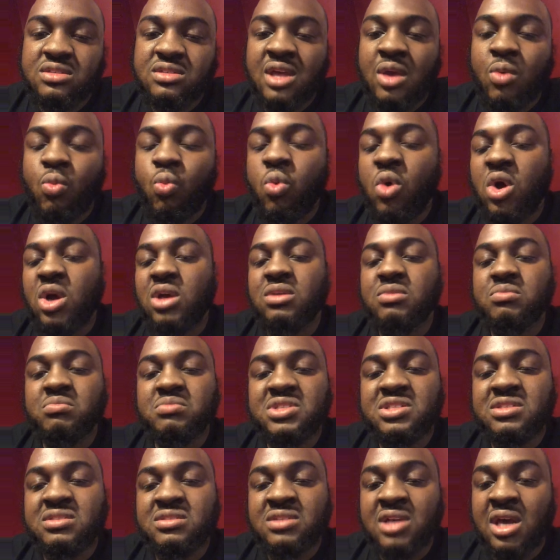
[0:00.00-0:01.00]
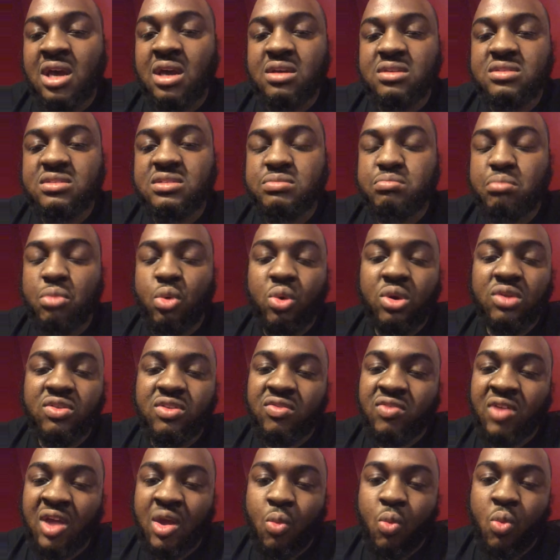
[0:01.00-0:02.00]
They want sex more
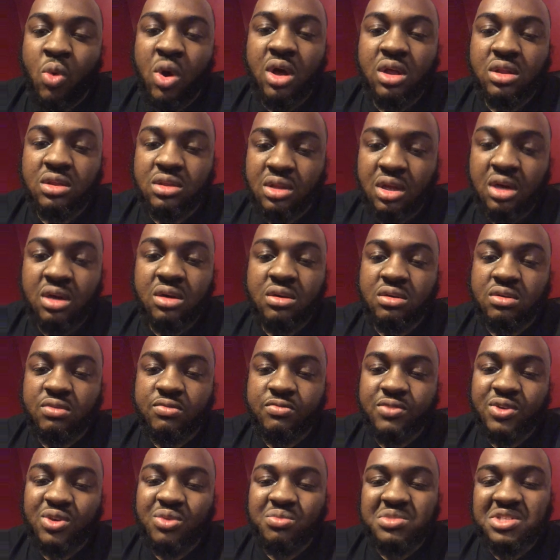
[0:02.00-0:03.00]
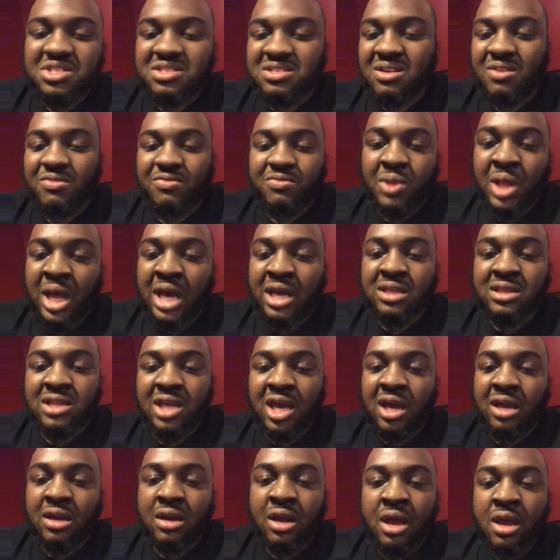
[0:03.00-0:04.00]
than they want love. Stuff like
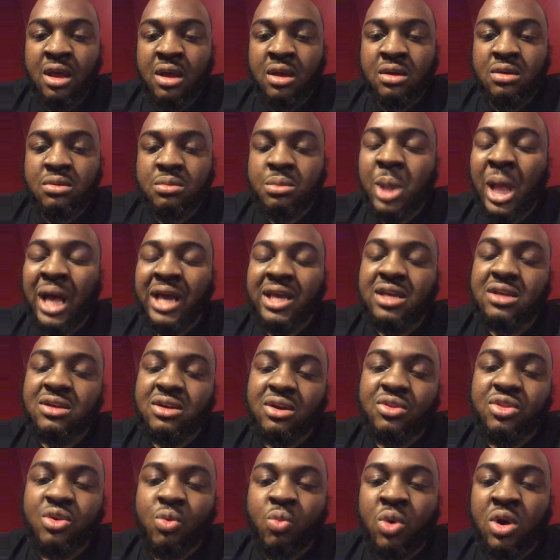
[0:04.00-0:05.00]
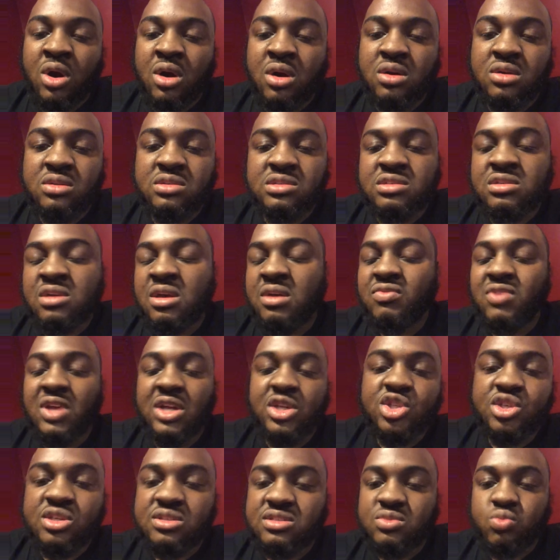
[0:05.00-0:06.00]
that. Like, in other words, they
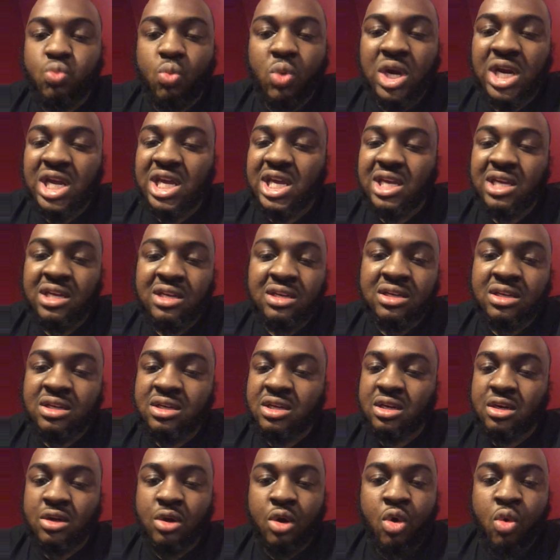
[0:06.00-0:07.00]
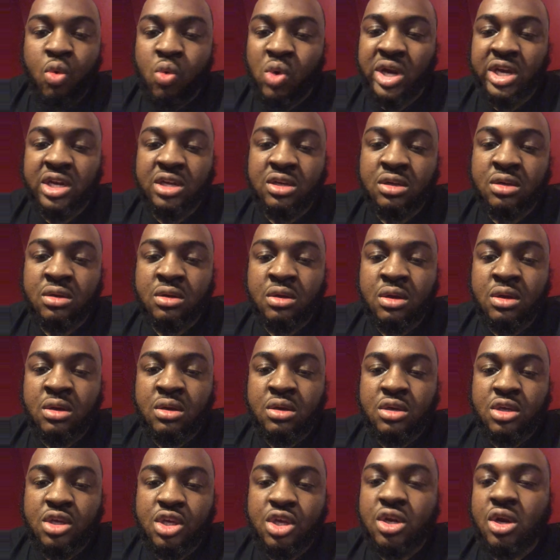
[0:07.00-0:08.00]
just want to hit it and quit it.
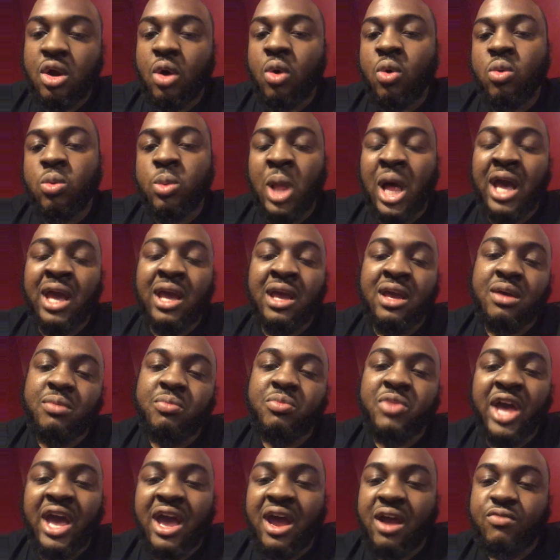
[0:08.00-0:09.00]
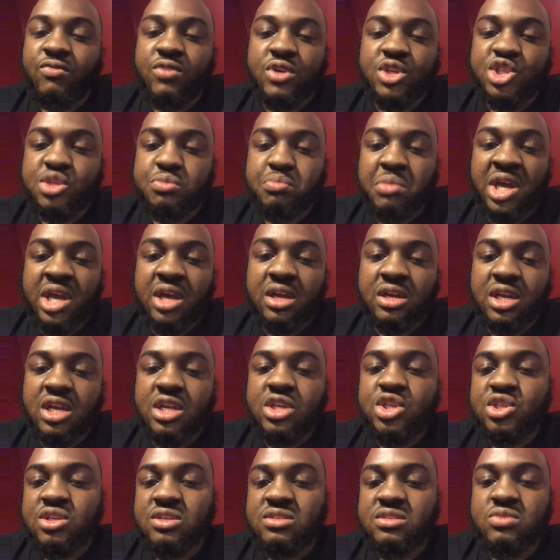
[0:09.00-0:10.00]
You know, like, the average man, he
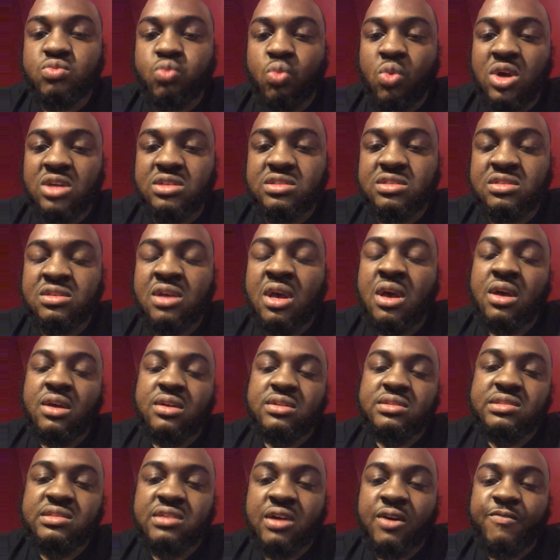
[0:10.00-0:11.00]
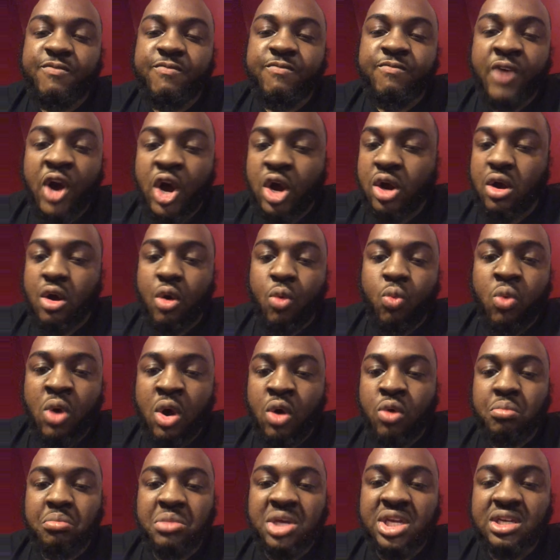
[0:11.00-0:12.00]
just wants to fuck a
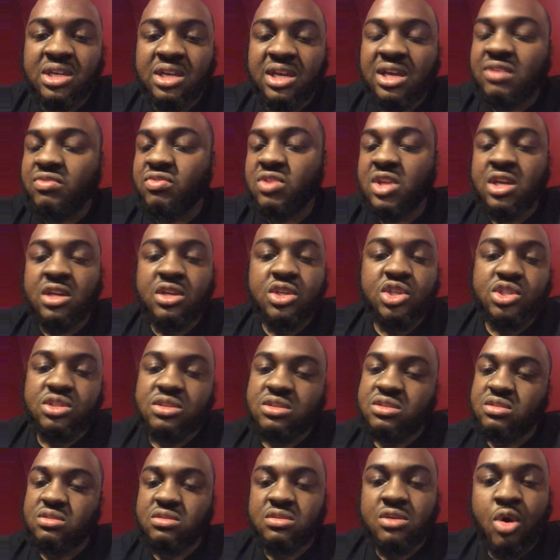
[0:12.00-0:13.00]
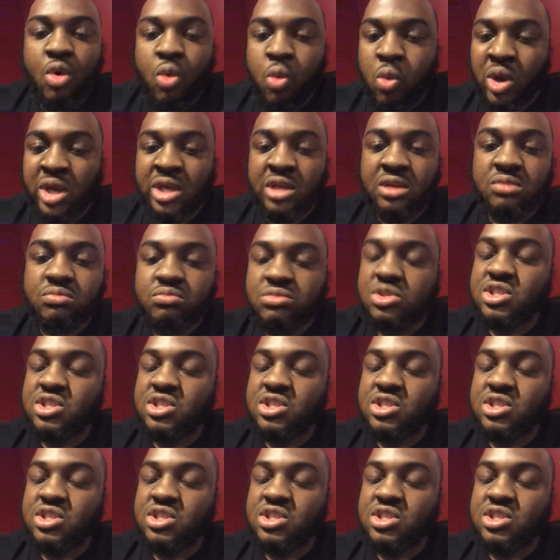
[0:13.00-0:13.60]
woman and then just quit.